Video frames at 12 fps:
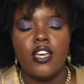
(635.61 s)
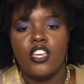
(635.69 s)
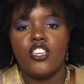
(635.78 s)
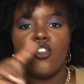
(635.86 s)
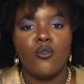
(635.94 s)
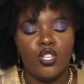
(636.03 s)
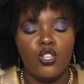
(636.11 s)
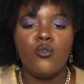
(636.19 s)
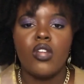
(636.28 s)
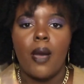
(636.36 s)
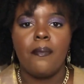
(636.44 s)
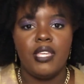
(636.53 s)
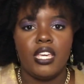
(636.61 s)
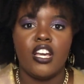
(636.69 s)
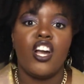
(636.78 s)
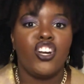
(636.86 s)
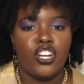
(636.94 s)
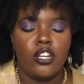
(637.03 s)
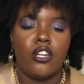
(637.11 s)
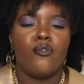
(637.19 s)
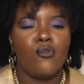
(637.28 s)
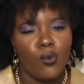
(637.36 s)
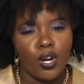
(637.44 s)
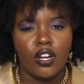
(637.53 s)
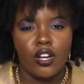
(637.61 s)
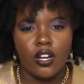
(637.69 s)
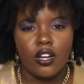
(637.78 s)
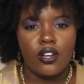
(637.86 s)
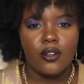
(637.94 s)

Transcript: you not being a good enough worker.